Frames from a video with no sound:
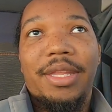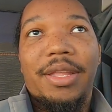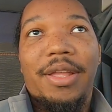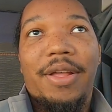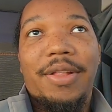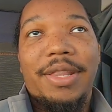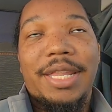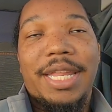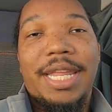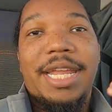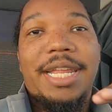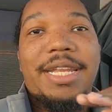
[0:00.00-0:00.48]

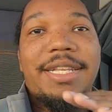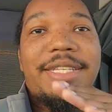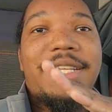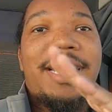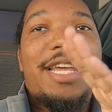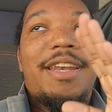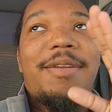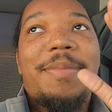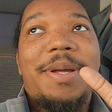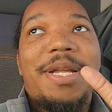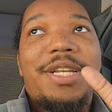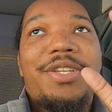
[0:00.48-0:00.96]
on the
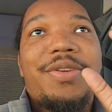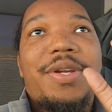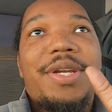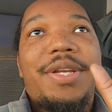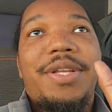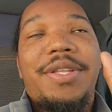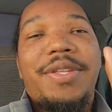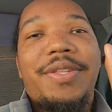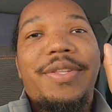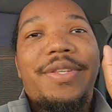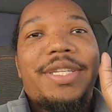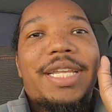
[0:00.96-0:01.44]
inside of my
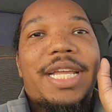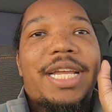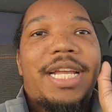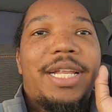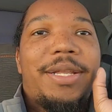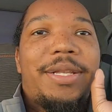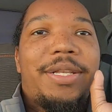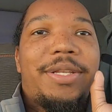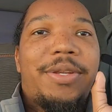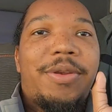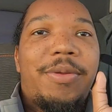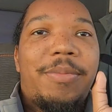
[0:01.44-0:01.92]
trailer. There's like
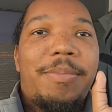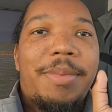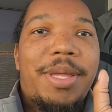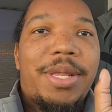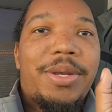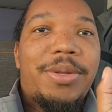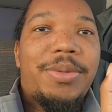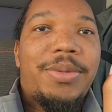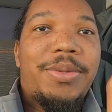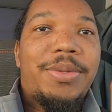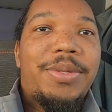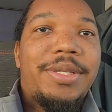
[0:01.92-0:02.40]
a little
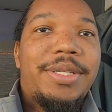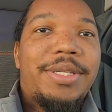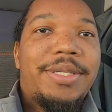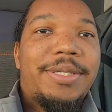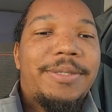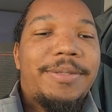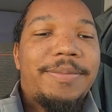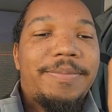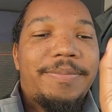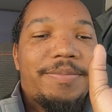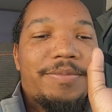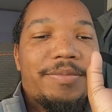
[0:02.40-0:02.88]
metal,
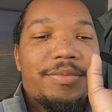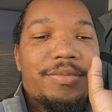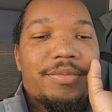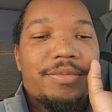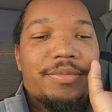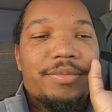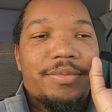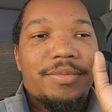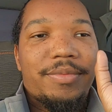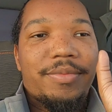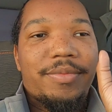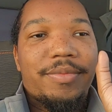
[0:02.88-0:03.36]

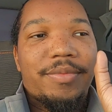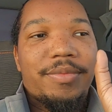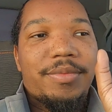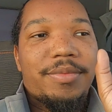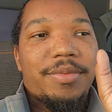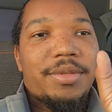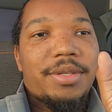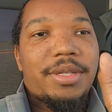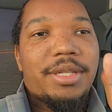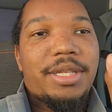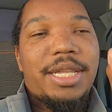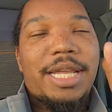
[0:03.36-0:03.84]

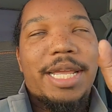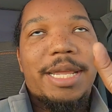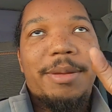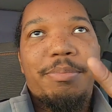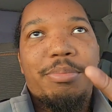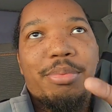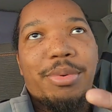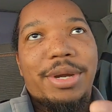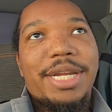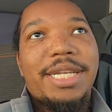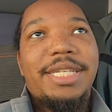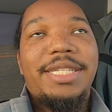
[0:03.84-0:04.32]

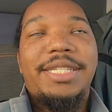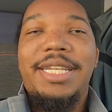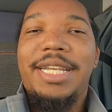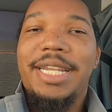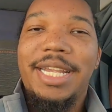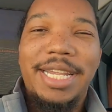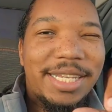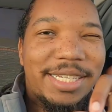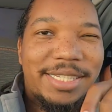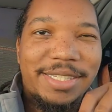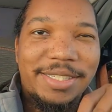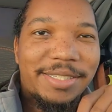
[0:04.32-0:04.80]
like brace, I
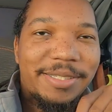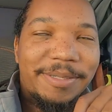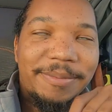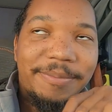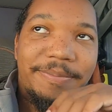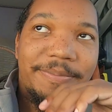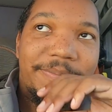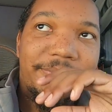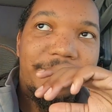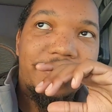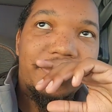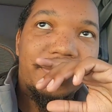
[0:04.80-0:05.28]
guess,
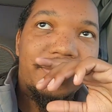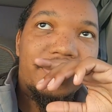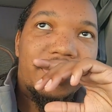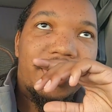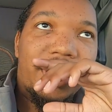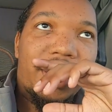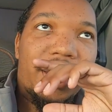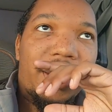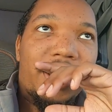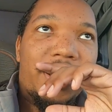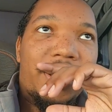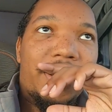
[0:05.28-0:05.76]

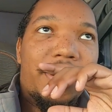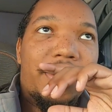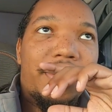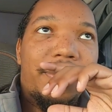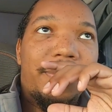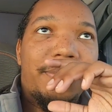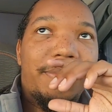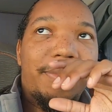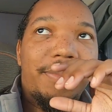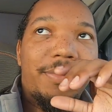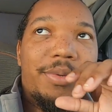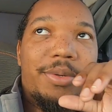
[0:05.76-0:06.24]

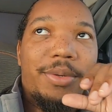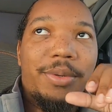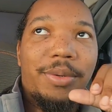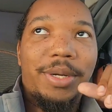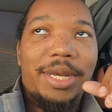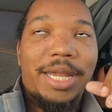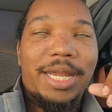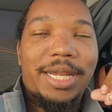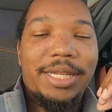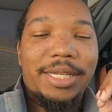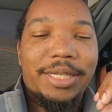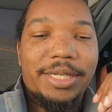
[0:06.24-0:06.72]
or
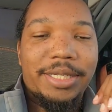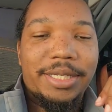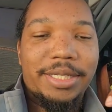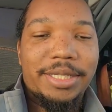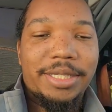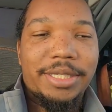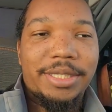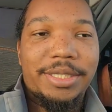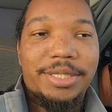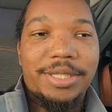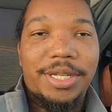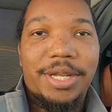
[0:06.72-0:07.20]
like
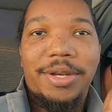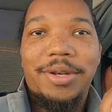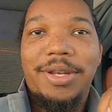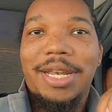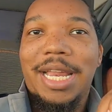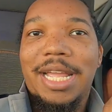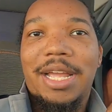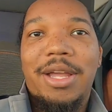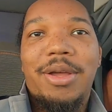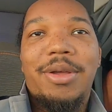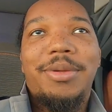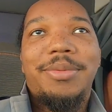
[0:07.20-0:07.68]
a tunnel,
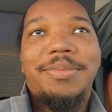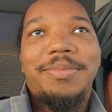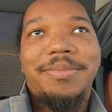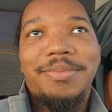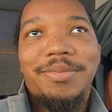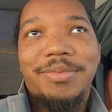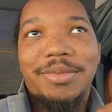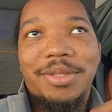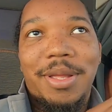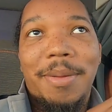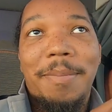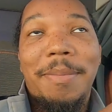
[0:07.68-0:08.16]
like a
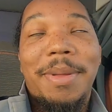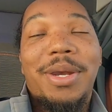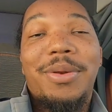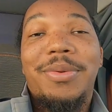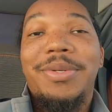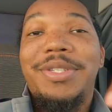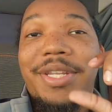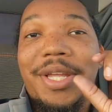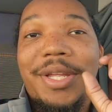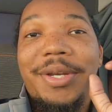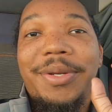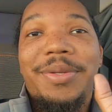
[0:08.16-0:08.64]

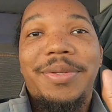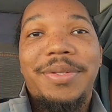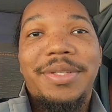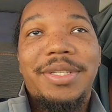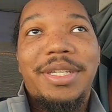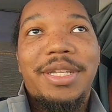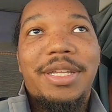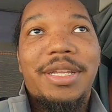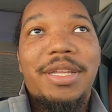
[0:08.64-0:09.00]
metal tunnel,